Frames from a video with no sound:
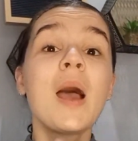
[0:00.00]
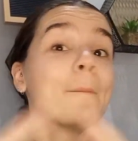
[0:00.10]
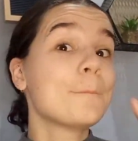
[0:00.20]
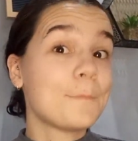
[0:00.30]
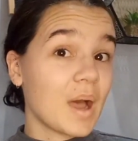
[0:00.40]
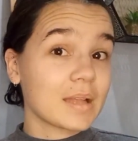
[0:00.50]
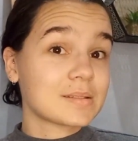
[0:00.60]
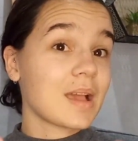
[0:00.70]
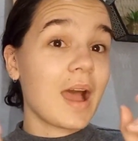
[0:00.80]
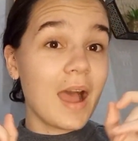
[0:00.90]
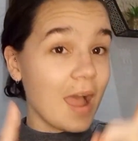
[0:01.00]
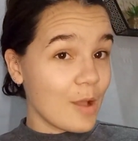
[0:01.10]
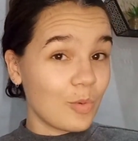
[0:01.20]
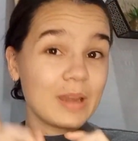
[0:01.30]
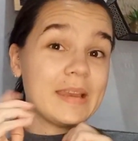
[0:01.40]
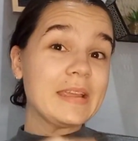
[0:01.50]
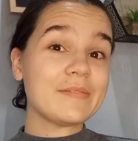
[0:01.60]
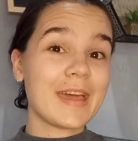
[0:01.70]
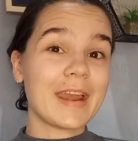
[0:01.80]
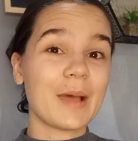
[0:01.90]
But I will leave
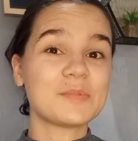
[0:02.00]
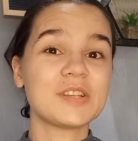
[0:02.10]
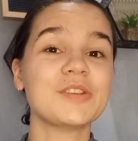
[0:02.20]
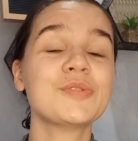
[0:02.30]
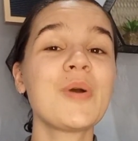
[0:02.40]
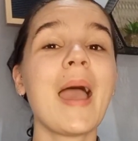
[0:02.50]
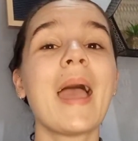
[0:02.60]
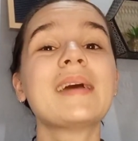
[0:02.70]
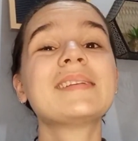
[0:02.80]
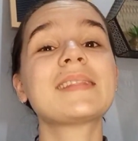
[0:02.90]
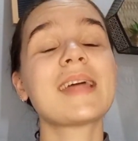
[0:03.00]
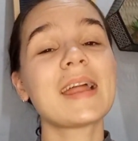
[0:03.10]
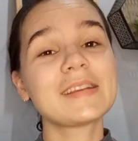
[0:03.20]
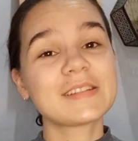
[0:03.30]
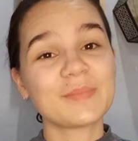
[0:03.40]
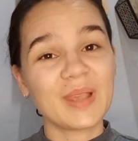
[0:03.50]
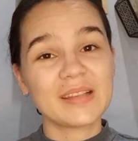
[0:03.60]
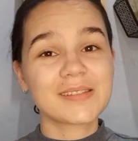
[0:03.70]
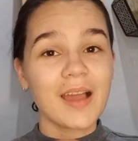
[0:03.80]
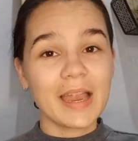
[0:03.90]
that up to you, and that is me
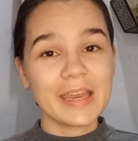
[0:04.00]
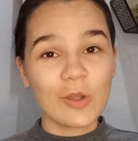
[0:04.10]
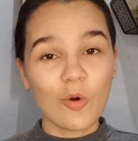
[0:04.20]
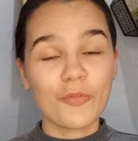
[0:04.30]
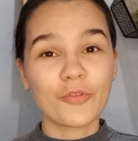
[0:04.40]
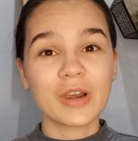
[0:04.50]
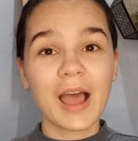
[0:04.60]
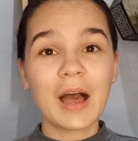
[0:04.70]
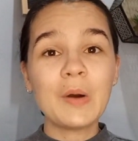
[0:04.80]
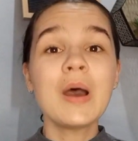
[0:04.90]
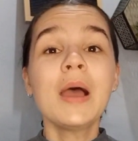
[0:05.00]
signing off for now.